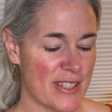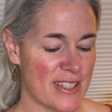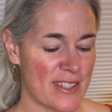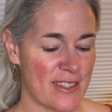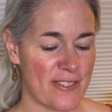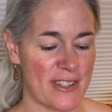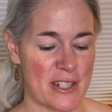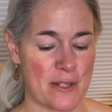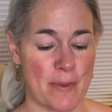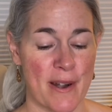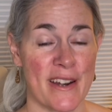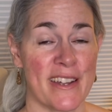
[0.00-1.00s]
to the finished
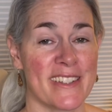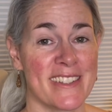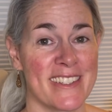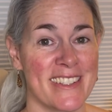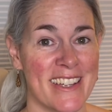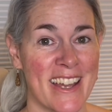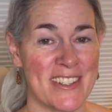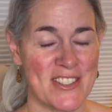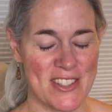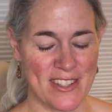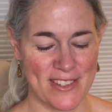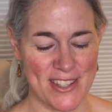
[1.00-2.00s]
product,
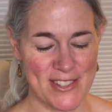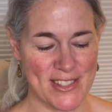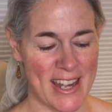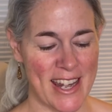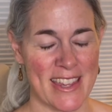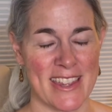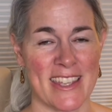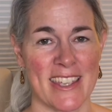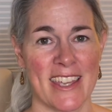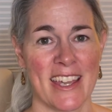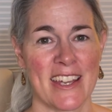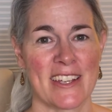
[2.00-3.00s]
actually, of those. And I think
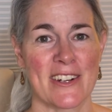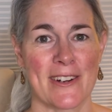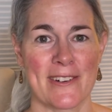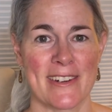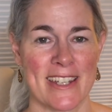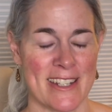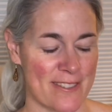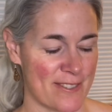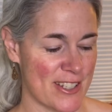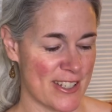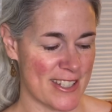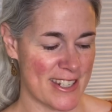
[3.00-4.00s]
Corinne of
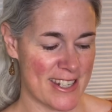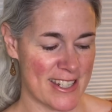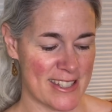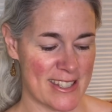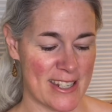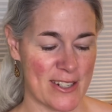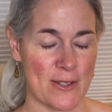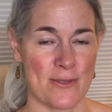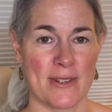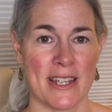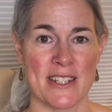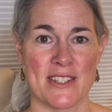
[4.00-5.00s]
Gingy Knits did a
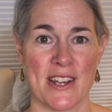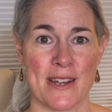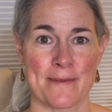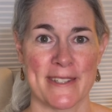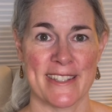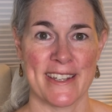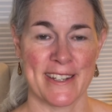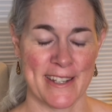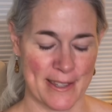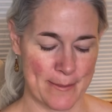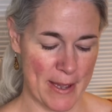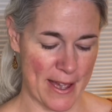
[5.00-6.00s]
great job designing
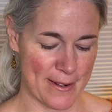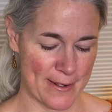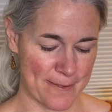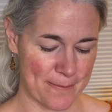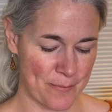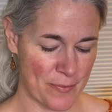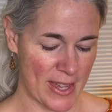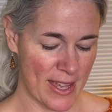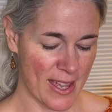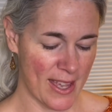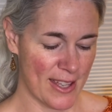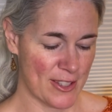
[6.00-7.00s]
the pattern.
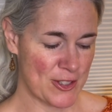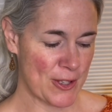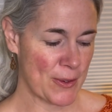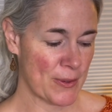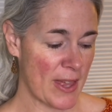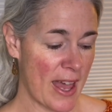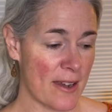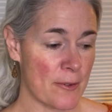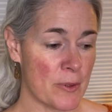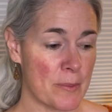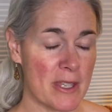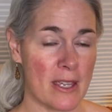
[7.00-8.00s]
So that
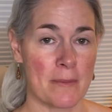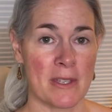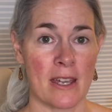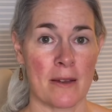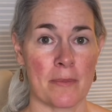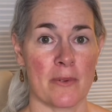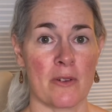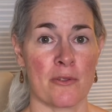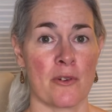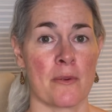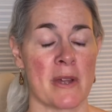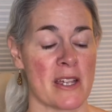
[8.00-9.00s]
will be coming up
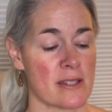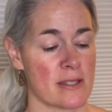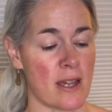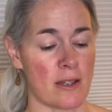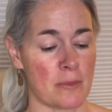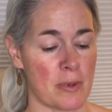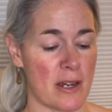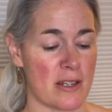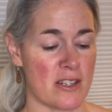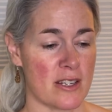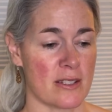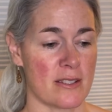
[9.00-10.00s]
for my sock
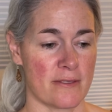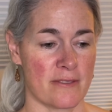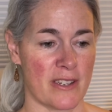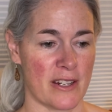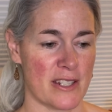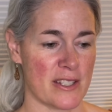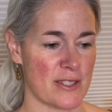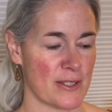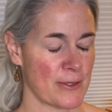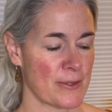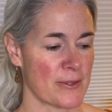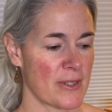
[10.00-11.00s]
project very
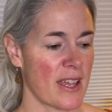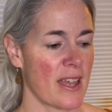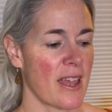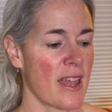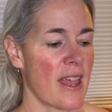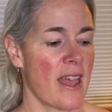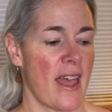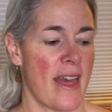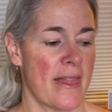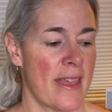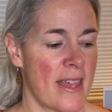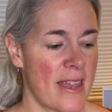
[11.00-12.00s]
soon.
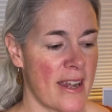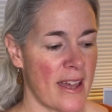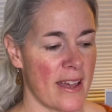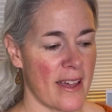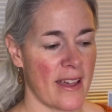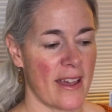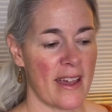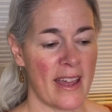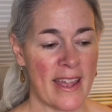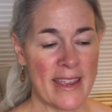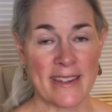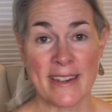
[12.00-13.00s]
And then
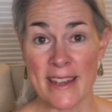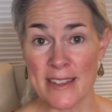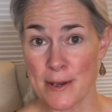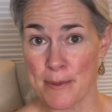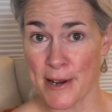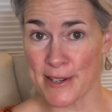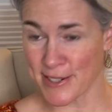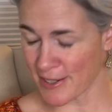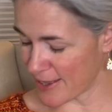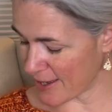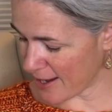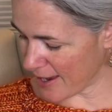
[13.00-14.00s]
another project
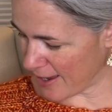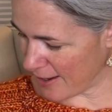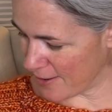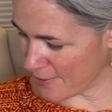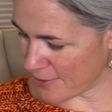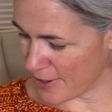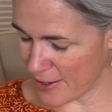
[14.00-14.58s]
that I have